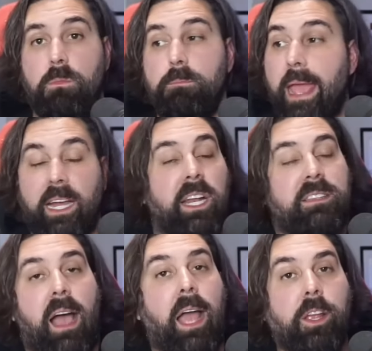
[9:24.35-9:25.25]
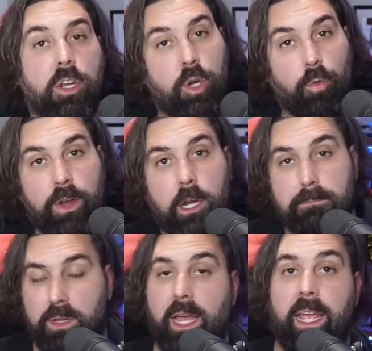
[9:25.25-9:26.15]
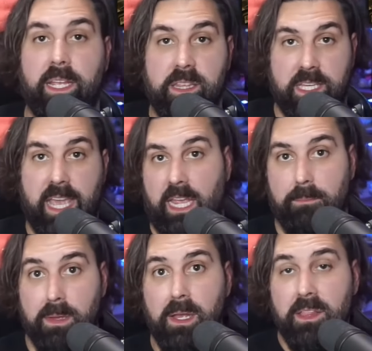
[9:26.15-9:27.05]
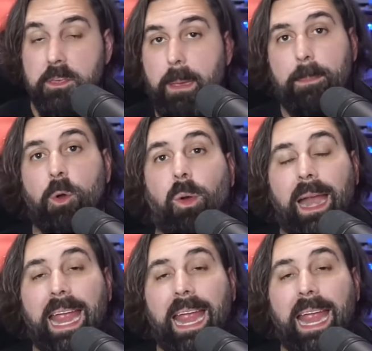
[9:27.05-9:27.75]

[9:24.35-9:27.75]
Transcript: made an entire career playing the game. The people who are